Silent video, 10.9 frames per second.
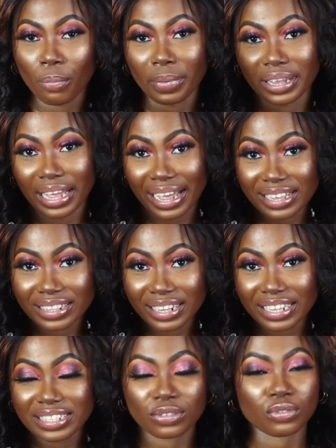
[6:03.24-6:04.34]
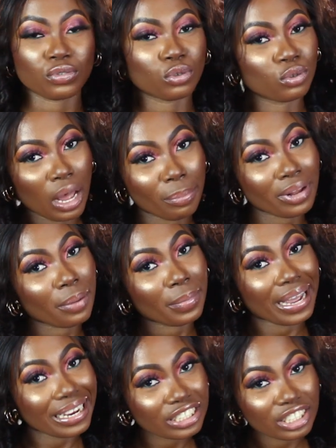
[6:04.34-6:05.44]
on my eyelids to apply my
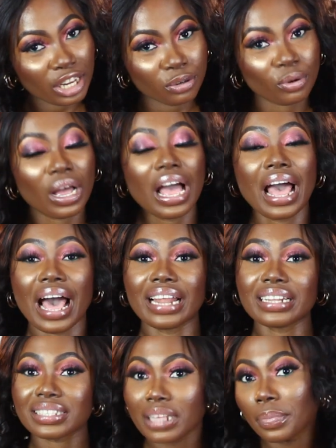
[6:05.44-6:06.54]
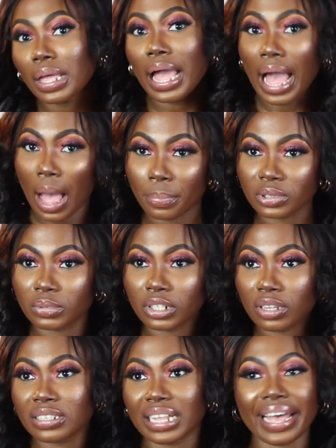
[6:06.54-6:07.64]
eyeshadow, and the same thing happened
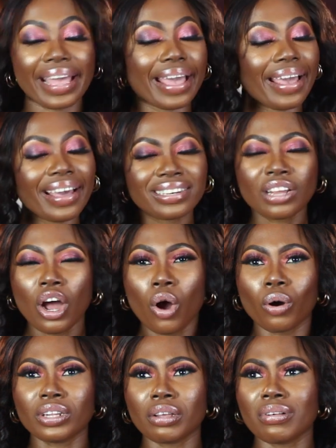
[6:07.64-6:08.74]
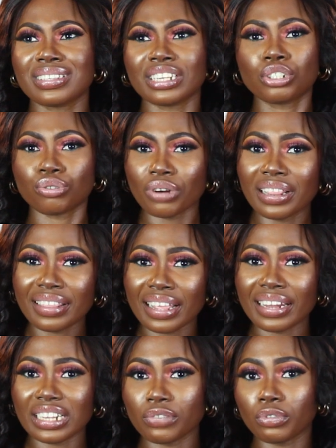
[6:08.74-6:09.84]
because I heard, or there was a trend
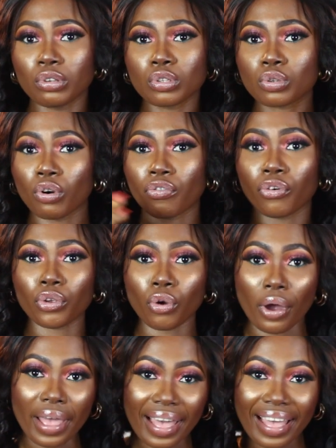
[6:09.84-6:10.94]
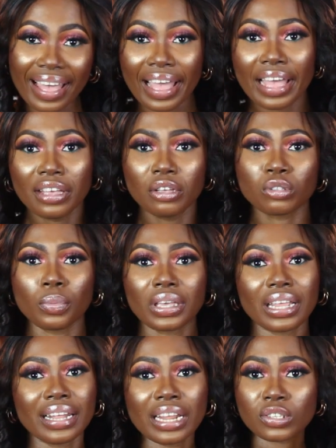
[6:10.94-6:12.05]
then, that if you use Coke for your hair, to
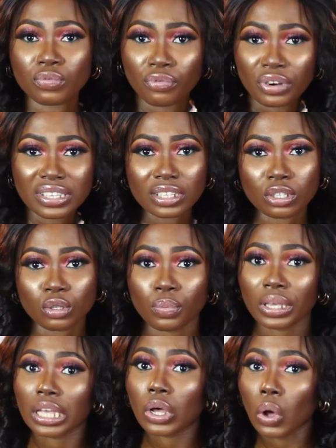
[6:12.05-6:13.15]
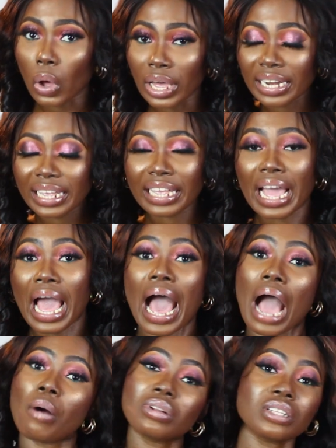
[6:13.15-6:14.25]
make it less frizzy, to make it coily.
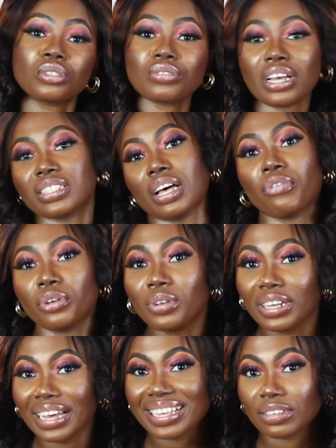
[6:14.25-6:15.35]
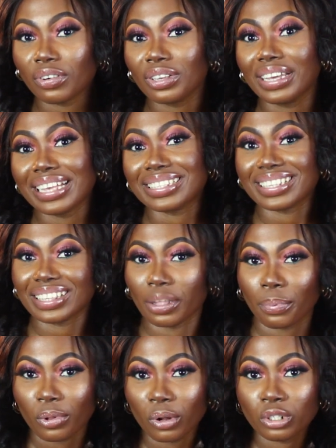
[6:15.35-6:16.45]
I wanted to try it out for you guys before you guys take the
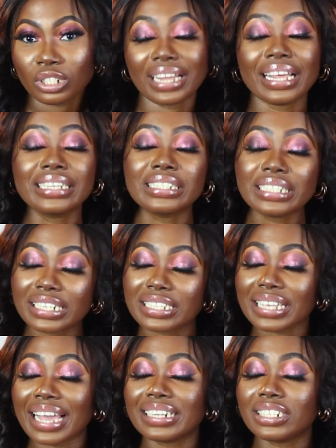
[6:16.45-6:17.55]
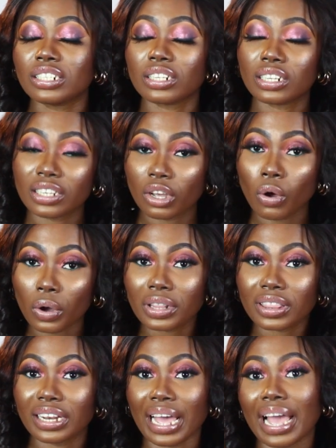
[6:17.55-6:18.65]
plunge, and I did it. I did the Coke
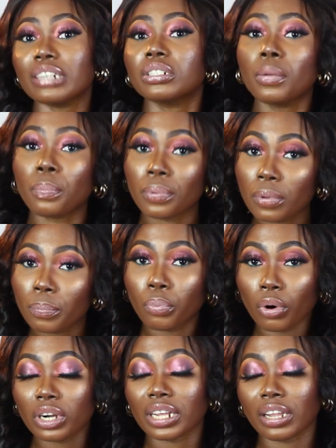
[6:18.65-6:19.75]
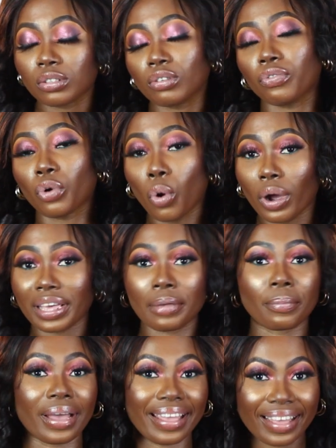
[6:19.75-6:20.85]
thing. I actually poured a lot of Coke
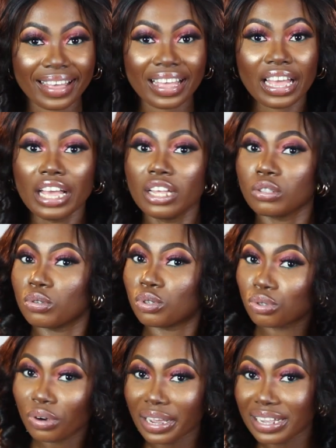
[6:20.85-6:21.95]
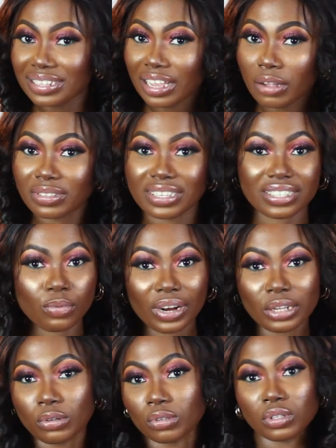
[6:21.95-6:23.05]
in my hair to try it out and see
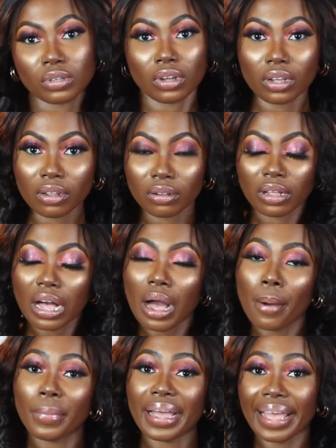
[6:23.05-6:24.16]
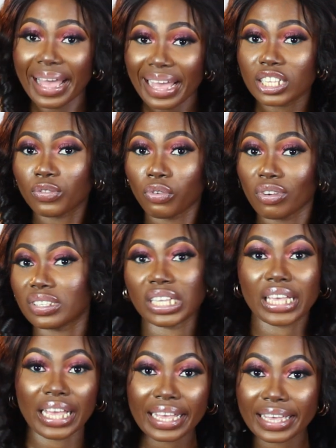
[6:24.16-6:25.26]
whether it was going to curl. My hair is falsely
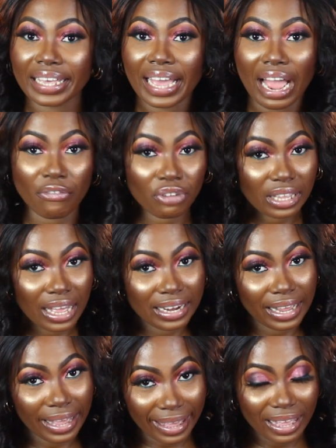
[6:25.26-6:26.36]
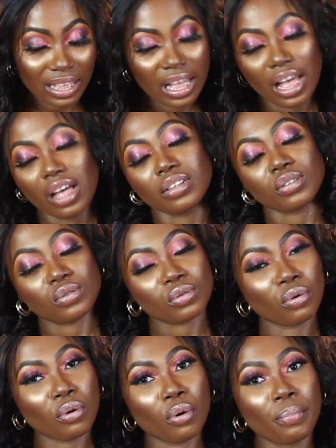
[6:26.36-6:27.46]
kinky African hair,
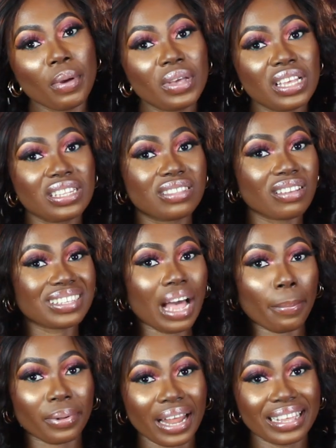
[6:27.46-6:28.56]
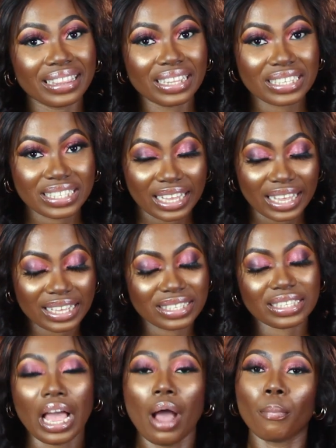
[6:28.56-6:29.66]
so maybe it doesn't apply in this
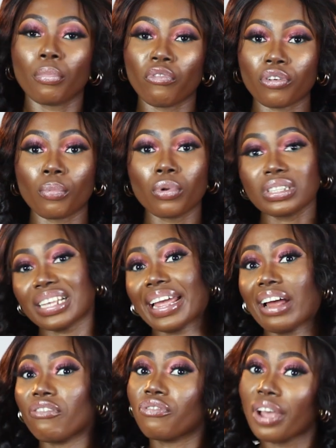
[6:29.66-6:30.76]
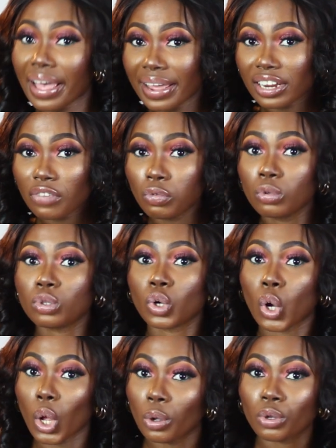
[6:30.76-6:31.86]
case. But from what I have heard, if you want to
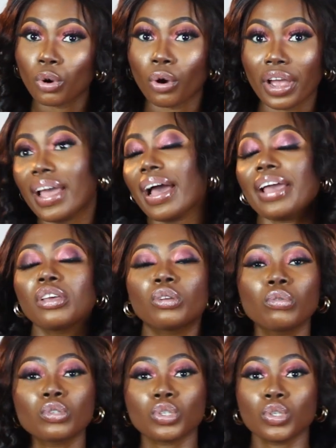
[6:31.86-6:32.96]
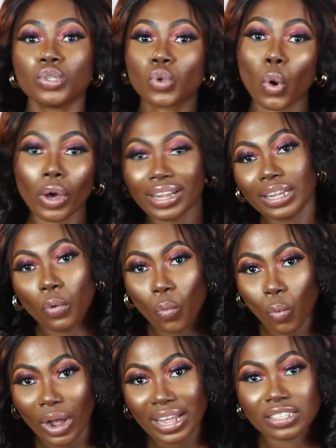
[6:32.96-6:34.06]
curl your hair and you don't want to use
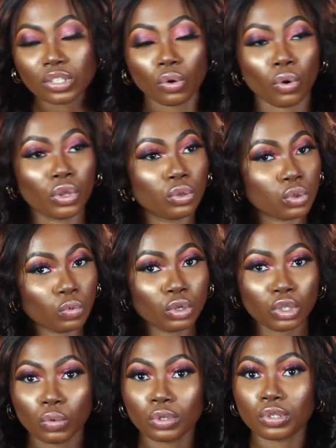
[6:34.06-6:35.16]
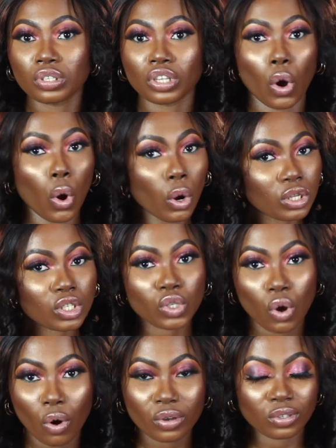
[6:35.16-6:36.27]
coiling wands, or you don't want to use the hot
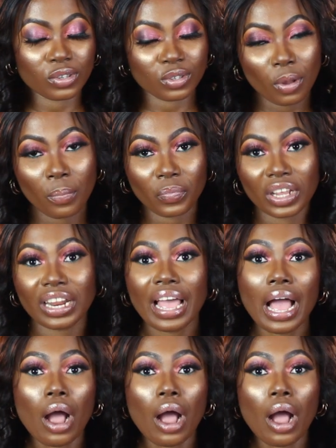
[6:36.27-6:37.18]
tongs or something,